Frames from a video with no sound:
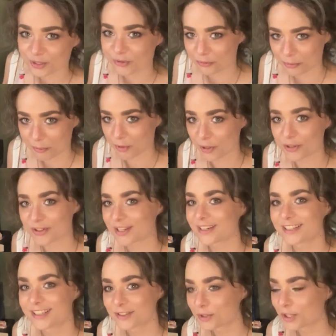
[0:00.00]
do with my
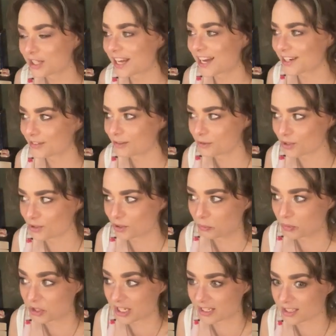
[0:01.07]
birthday in real life. I'm just going to
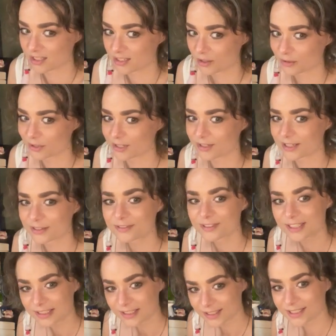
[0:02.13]
pretend it's not real. And
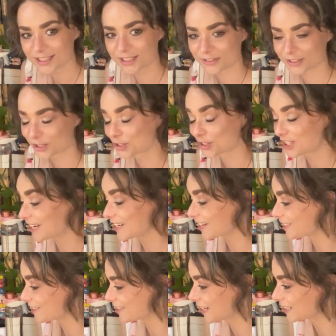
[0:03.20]
if I don't say
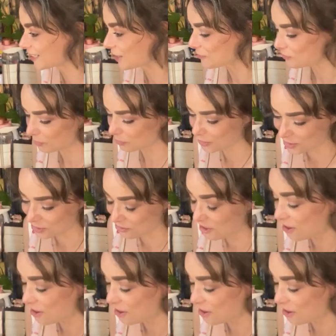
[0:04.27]
anything, then people don't